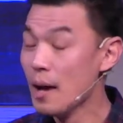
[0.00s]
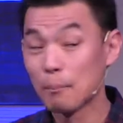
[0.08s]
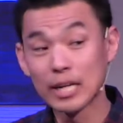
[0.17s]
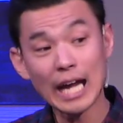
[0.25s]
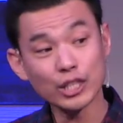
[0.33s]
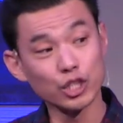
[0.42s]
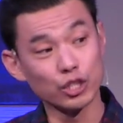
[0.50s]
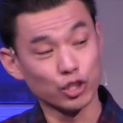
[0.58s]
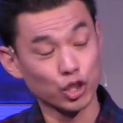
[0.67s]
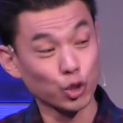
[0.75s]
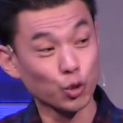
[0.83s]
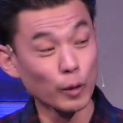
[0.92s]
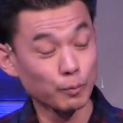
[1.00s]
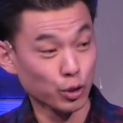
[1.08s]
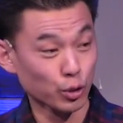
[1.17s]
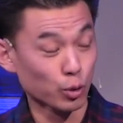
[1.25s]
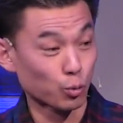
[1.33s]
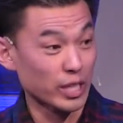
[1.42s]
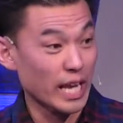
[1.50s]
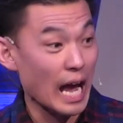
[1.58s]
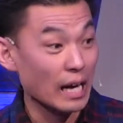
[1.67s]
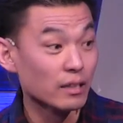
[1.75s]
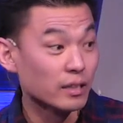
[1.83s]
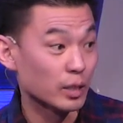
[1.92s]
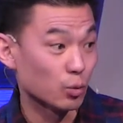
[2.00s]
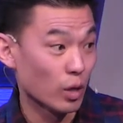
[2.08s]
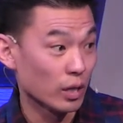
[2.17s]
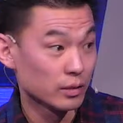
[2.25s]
But actually, scriptural reality